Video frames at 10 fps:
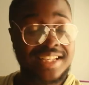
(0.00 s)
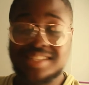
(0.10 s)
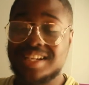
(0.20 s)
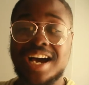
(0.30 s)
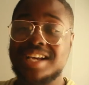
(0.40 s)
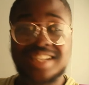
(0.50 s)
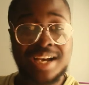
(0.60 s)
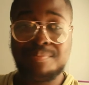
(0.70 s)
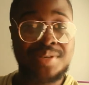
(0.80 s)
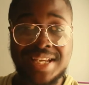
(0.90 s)
These guys
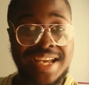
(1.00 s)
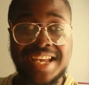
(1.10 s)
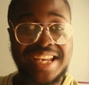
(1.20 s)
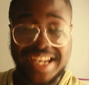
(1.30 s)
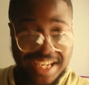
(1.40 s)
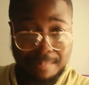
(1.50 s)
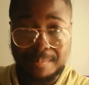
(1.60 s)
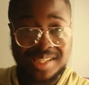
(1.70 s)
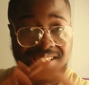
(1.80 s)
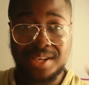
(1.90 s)
appear
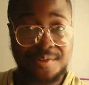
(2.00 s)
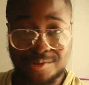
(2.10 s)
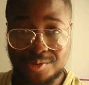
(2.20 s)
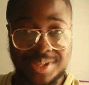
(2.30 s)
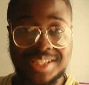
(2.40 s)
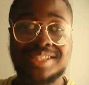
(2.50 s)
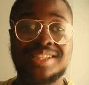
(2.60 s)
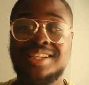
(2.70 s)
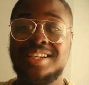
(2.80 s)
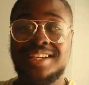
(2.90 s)
in mysterious ways.